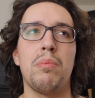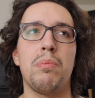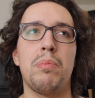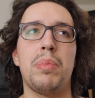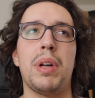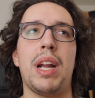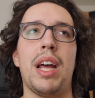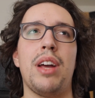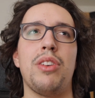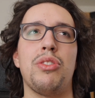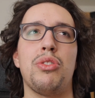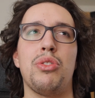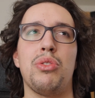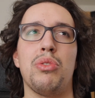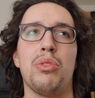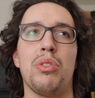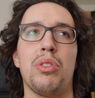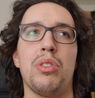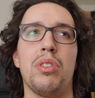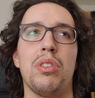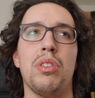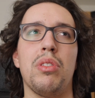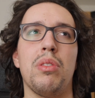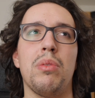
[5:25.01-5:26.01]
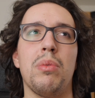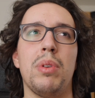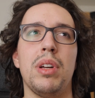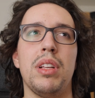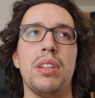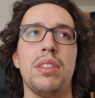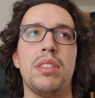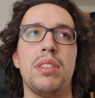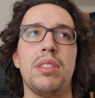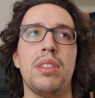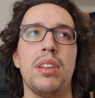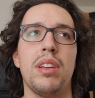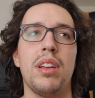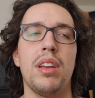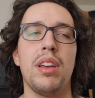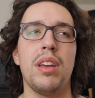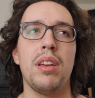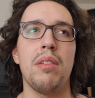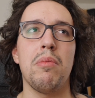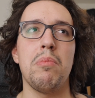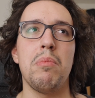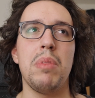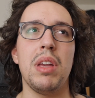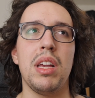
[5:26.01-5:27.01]
pressure on always
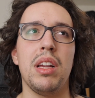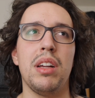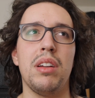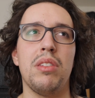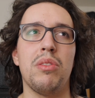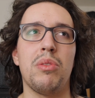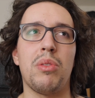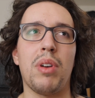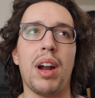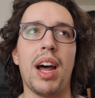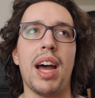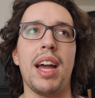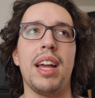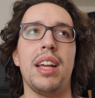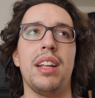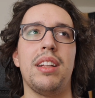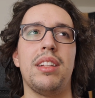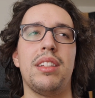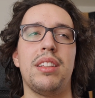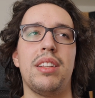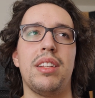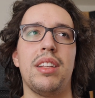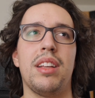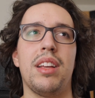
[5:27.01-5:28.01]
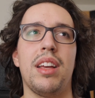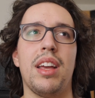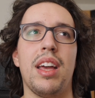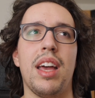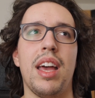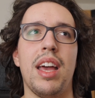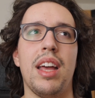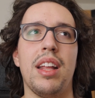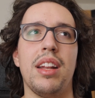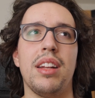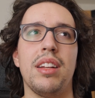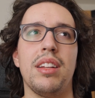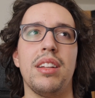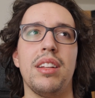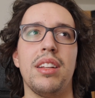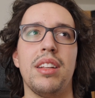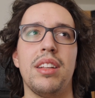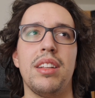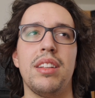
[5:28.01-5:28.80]
being right and